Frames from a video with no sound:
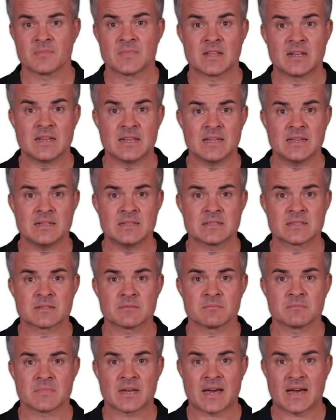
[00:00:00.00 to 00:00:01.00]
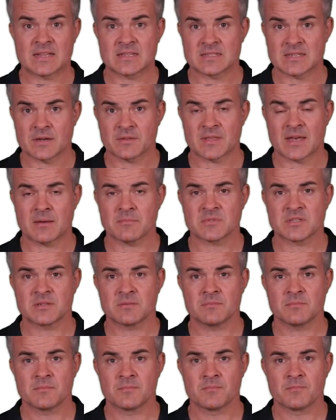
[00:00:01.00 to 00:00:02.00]
Leeds and Southampton,
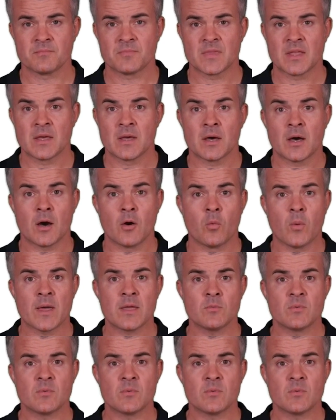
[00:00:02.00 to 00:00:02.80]
away